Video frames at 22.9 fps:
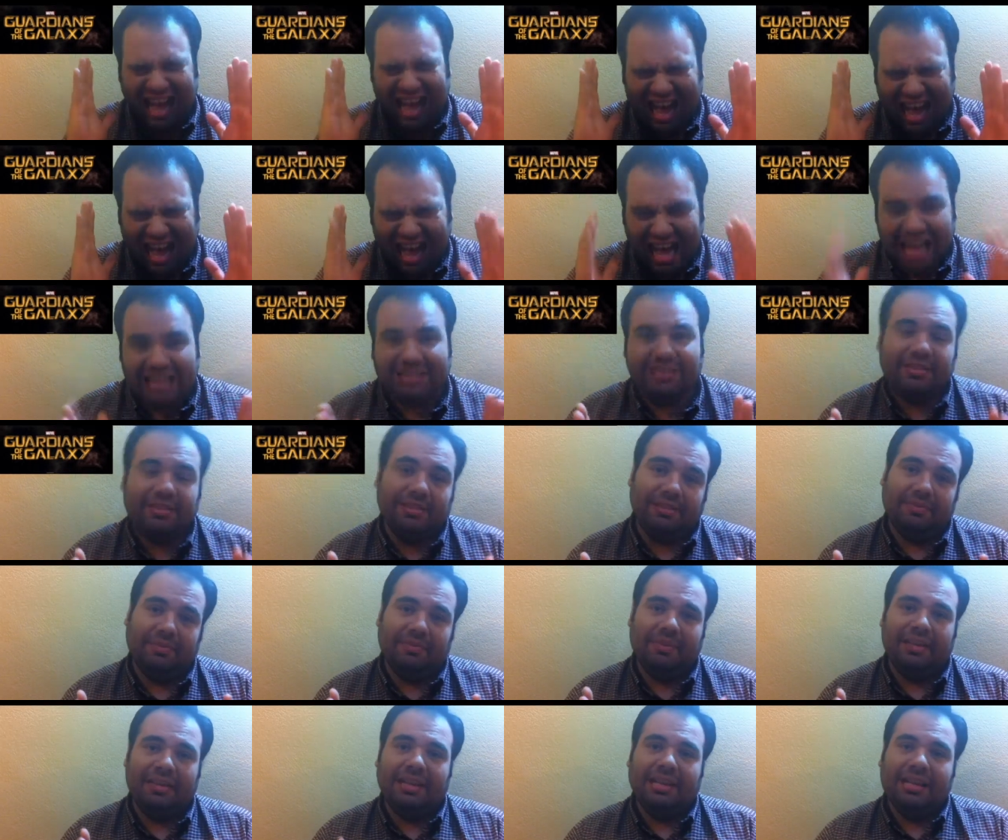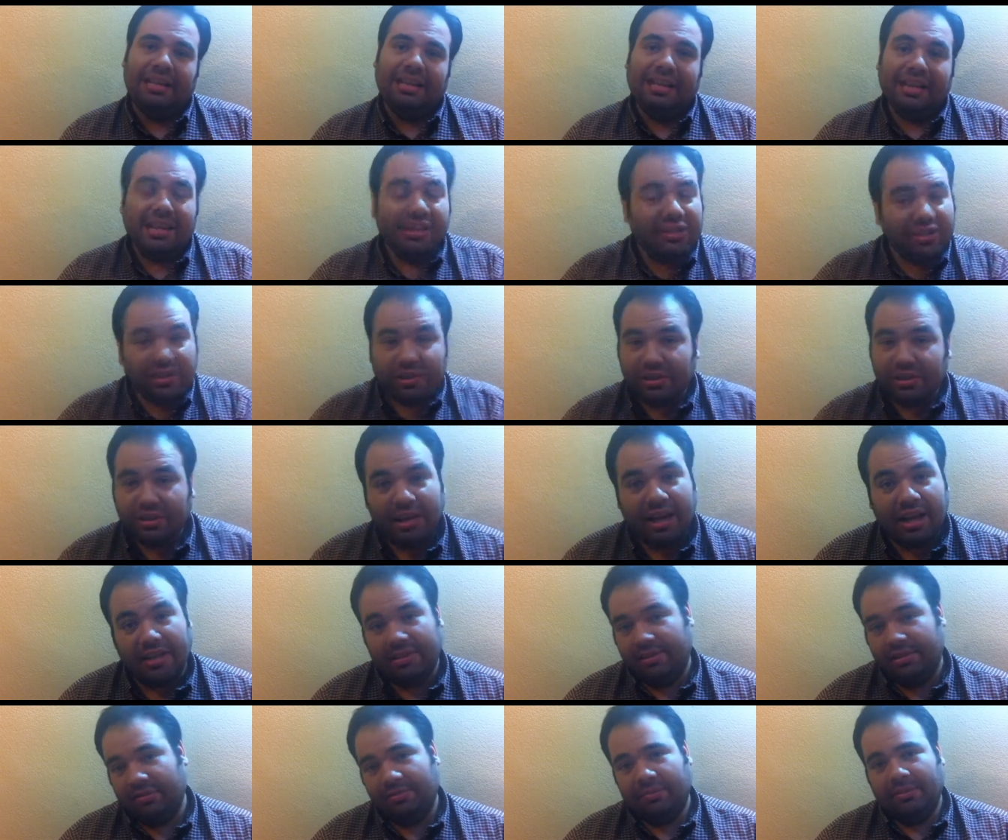awesome. It's just
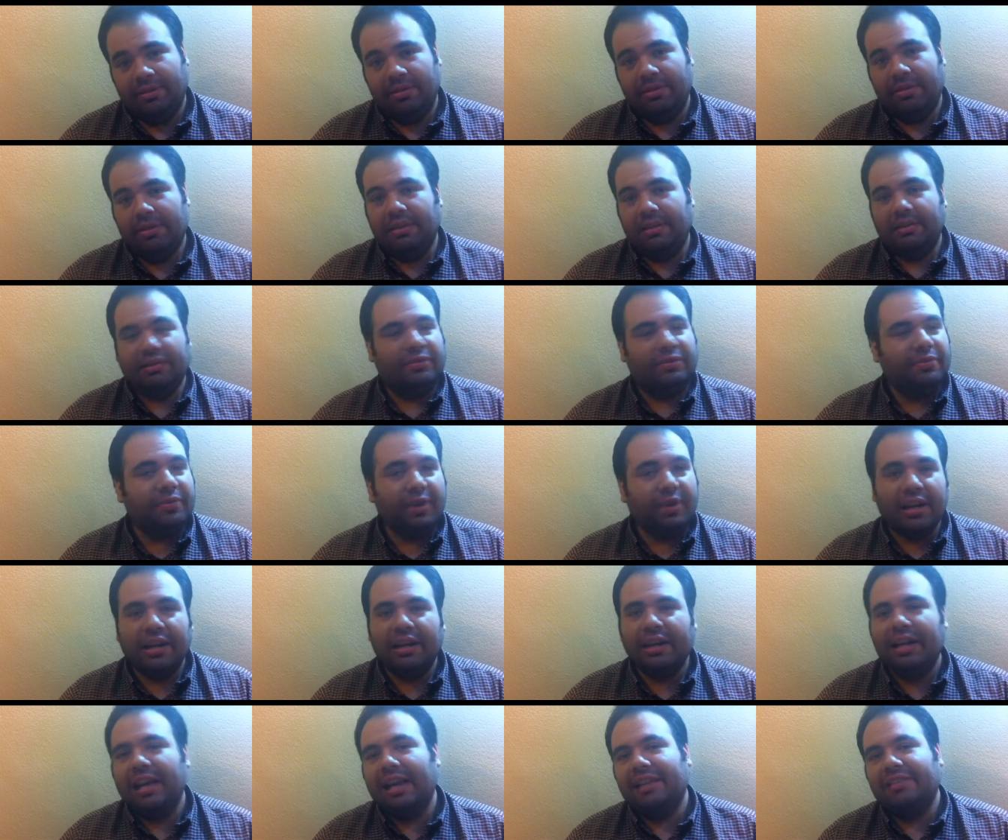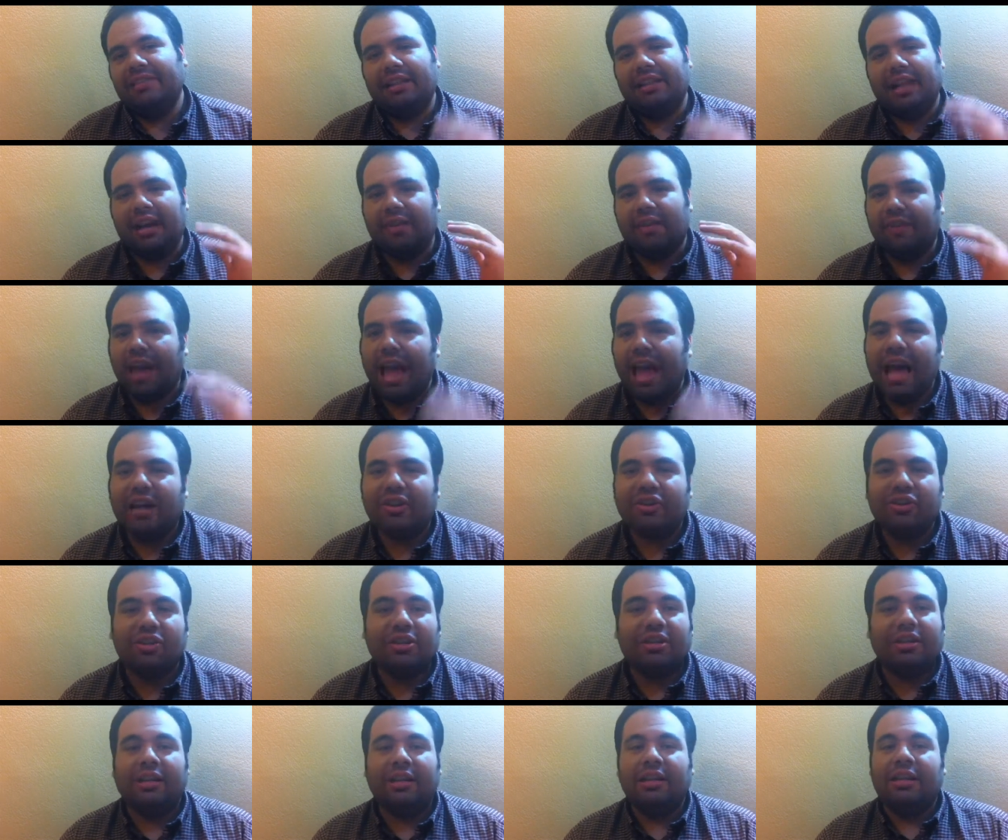awesome. It's fun, has a lot of
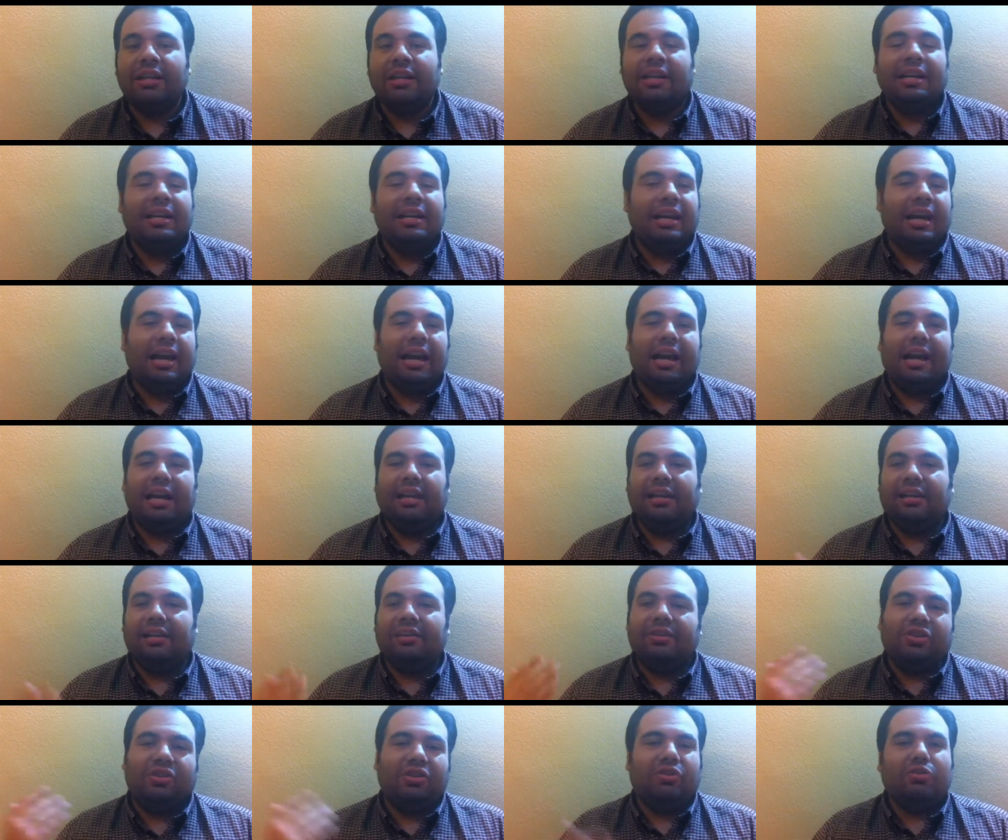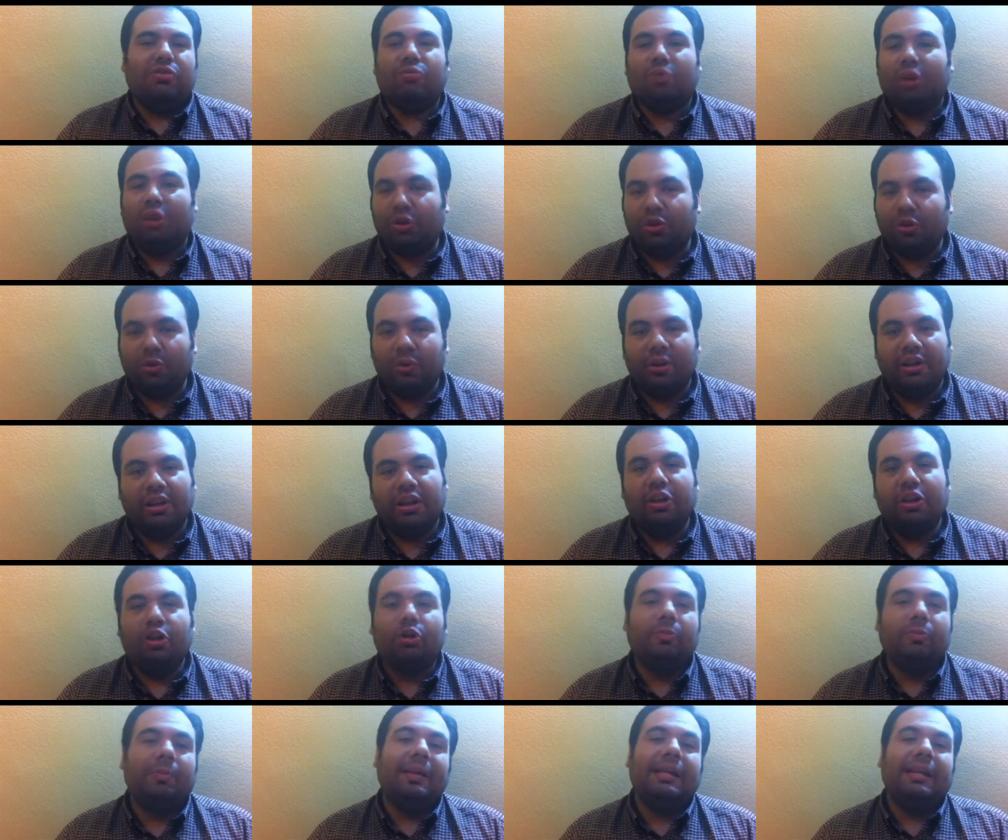action, and let's just run through it a
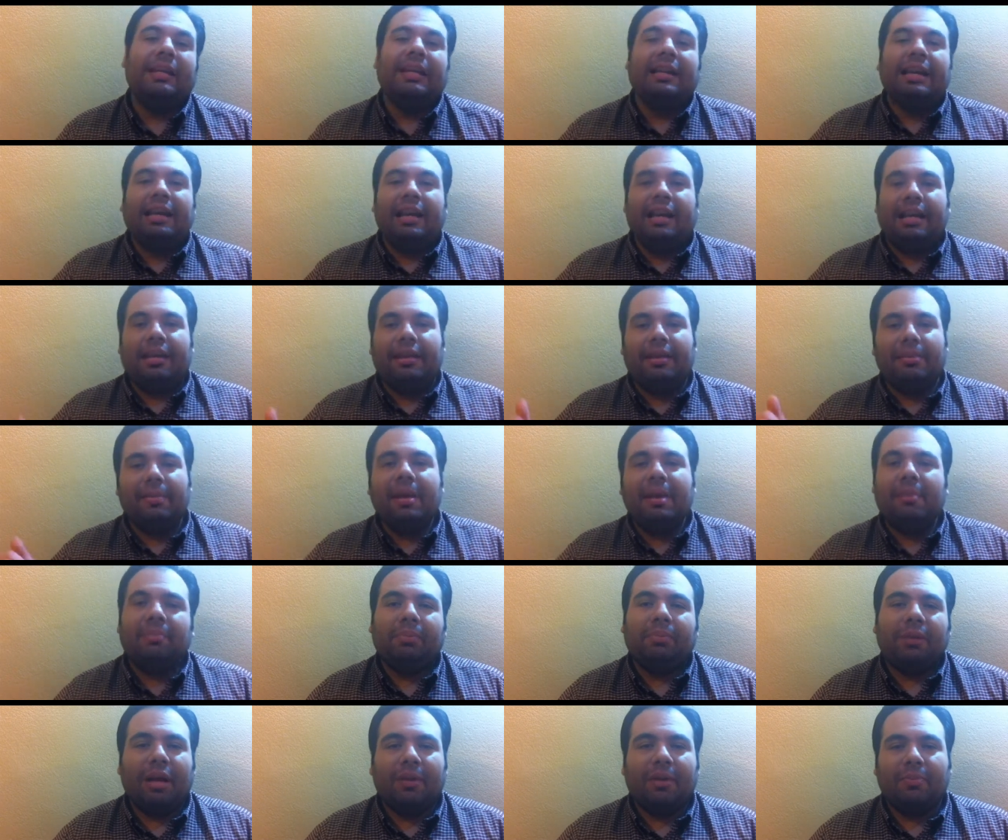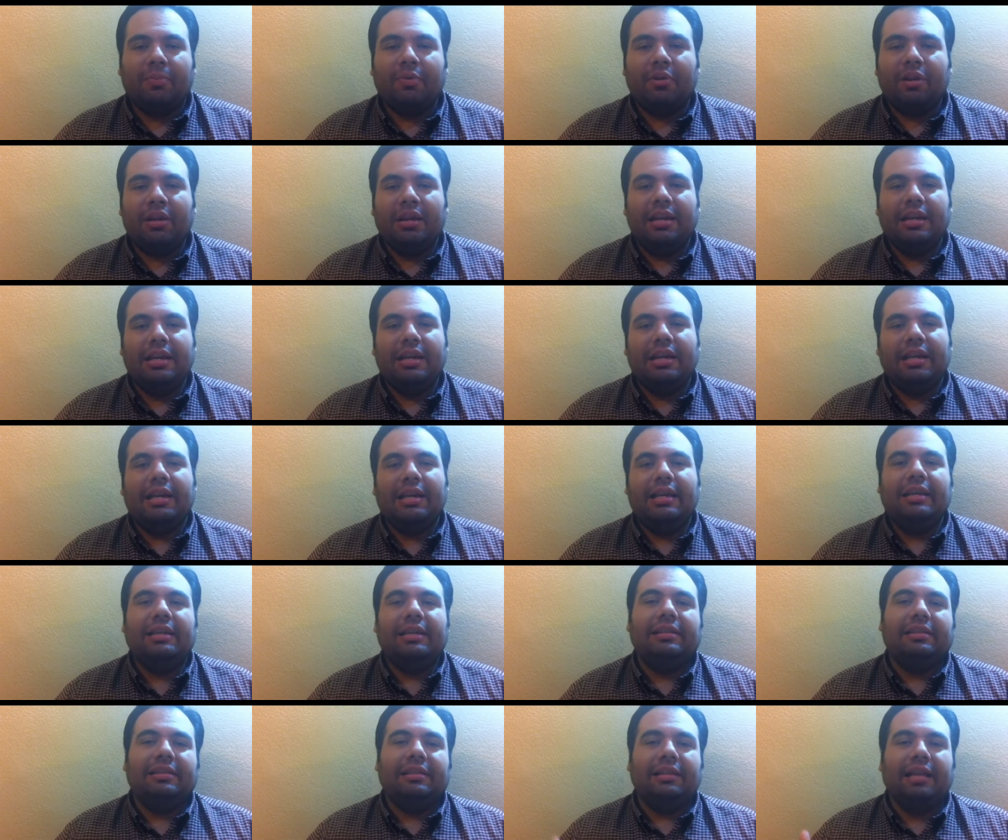little bit. The main plot point
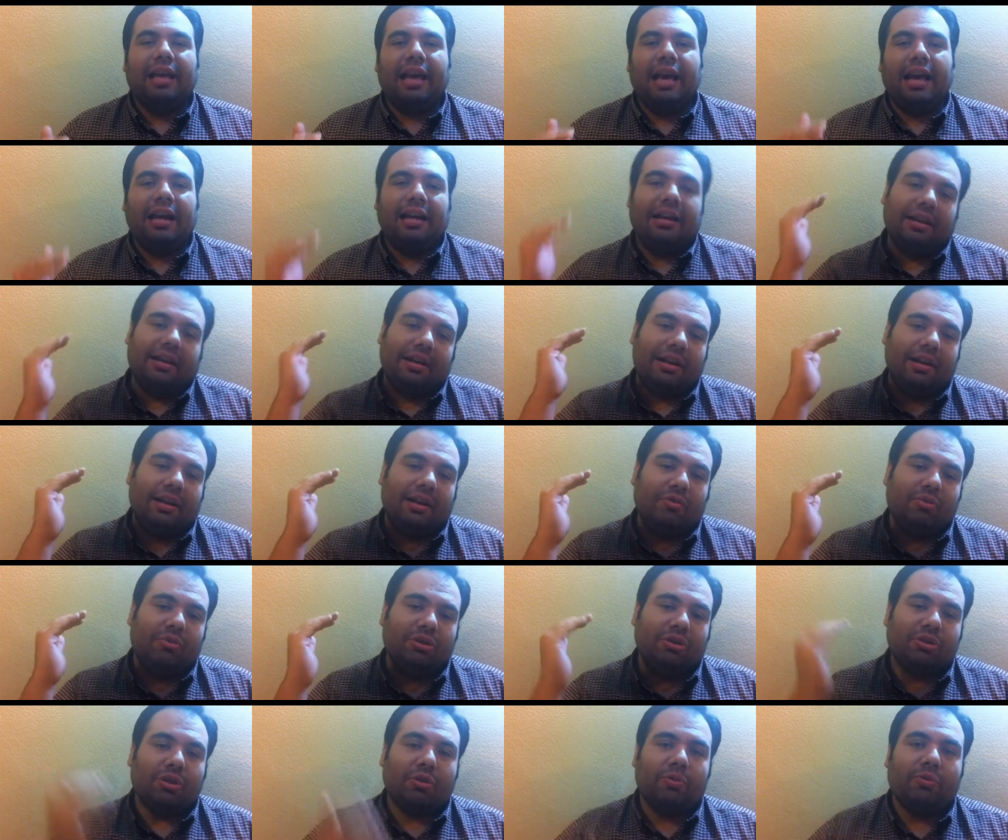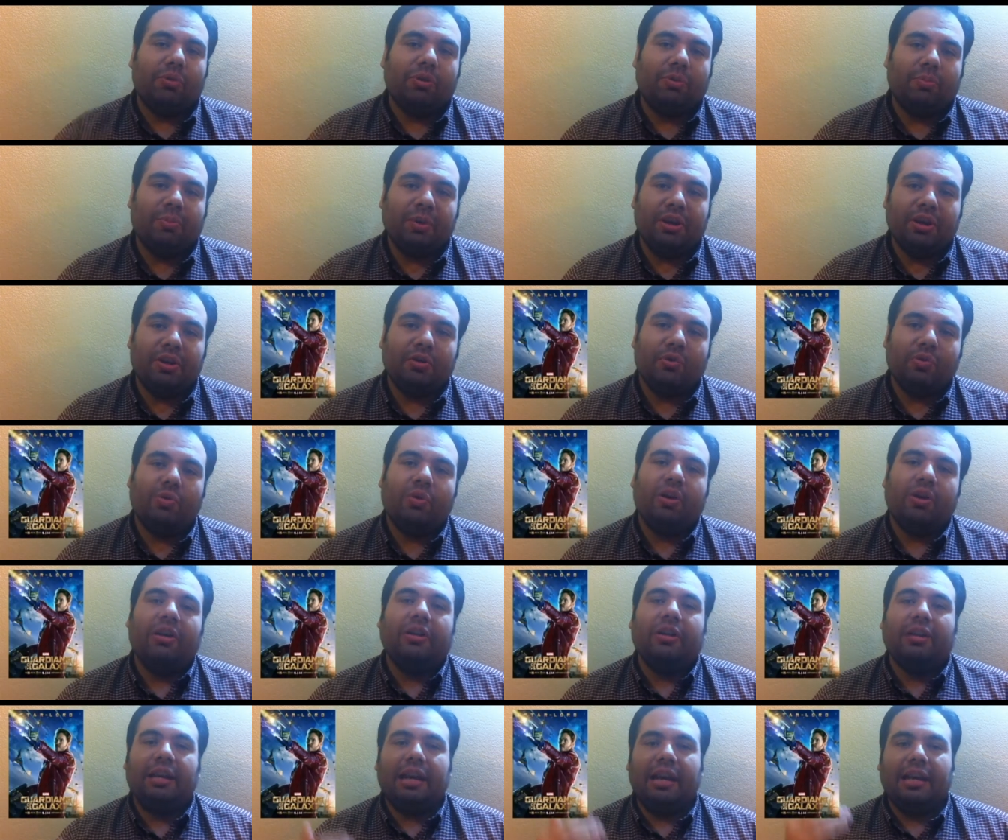is that uh, we start with Peter
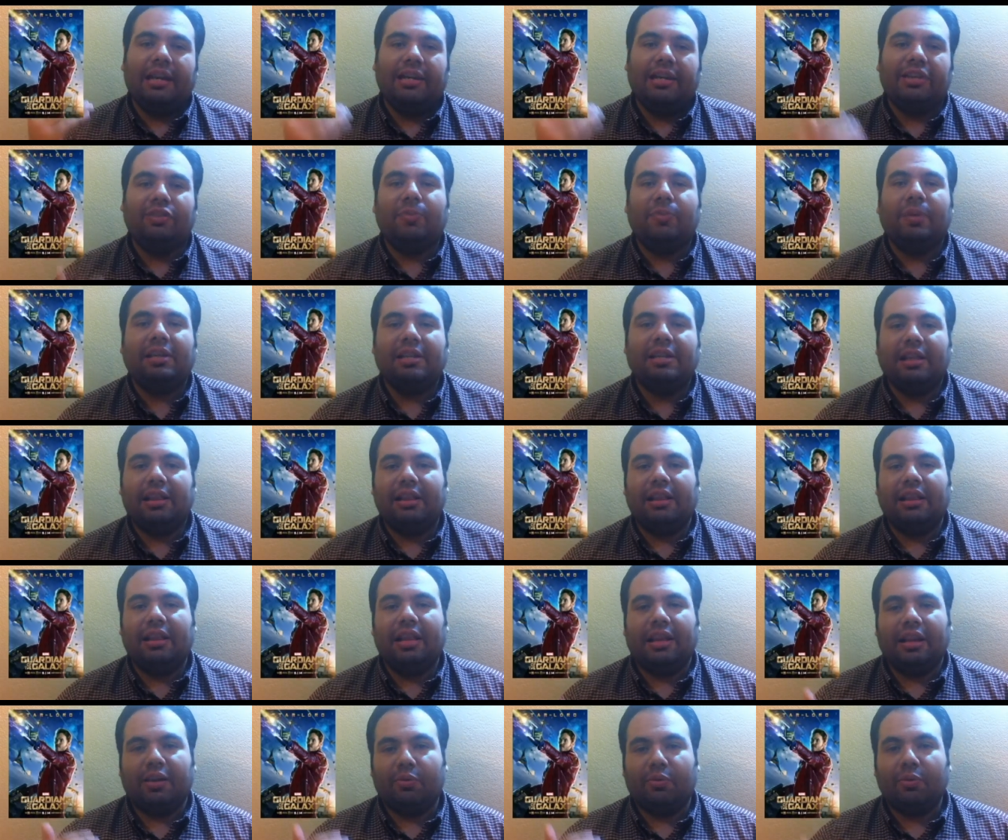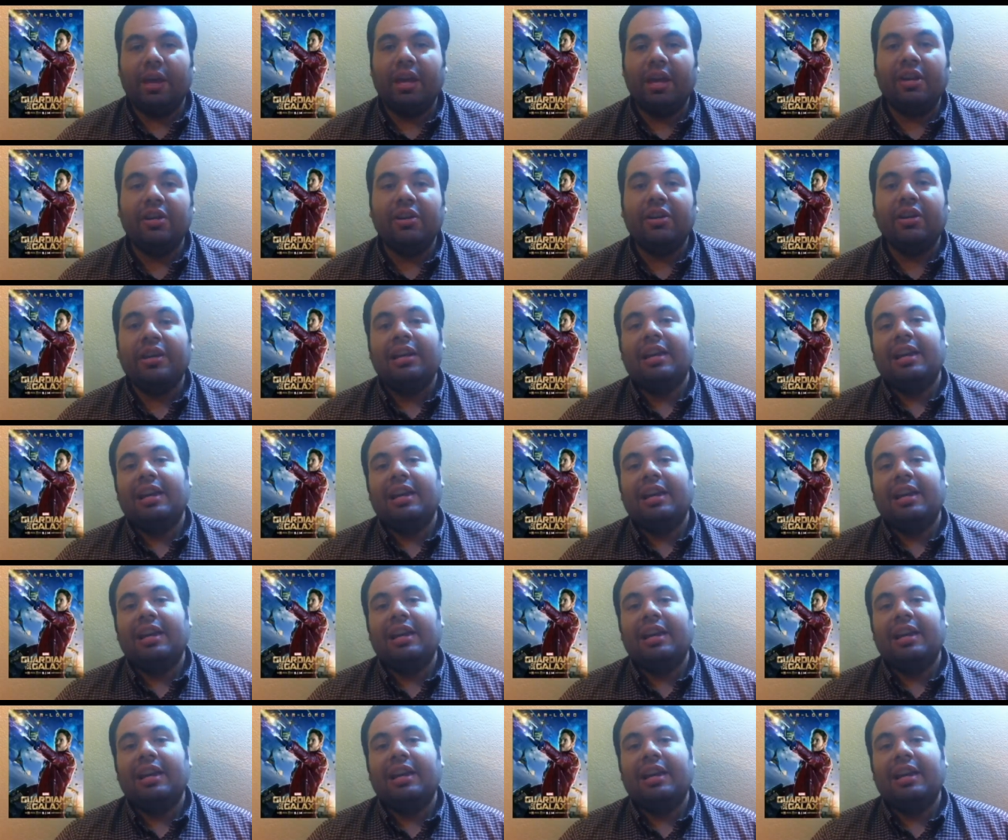Quill, and he's basically like a raider,